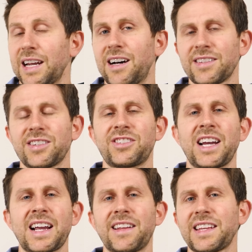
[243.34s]
And also
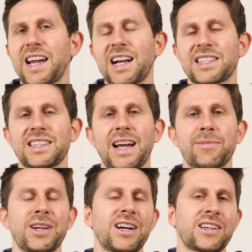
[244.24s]
check out
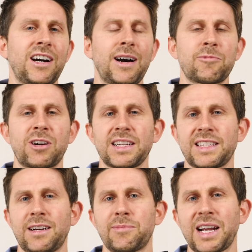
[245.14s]
theactionlab.com where I
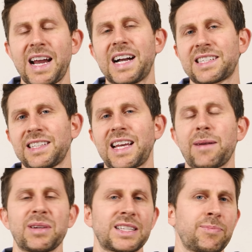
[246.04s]
sell my Action
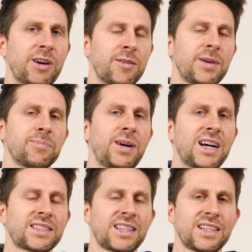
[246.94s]
Lab experiment
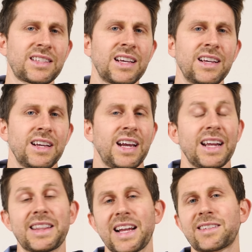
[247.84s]
boxes.
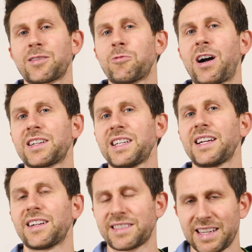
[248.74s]
And thanks for watching
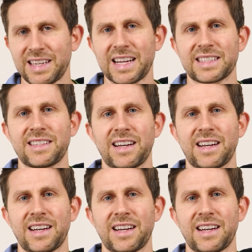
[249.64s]
and I'll see you next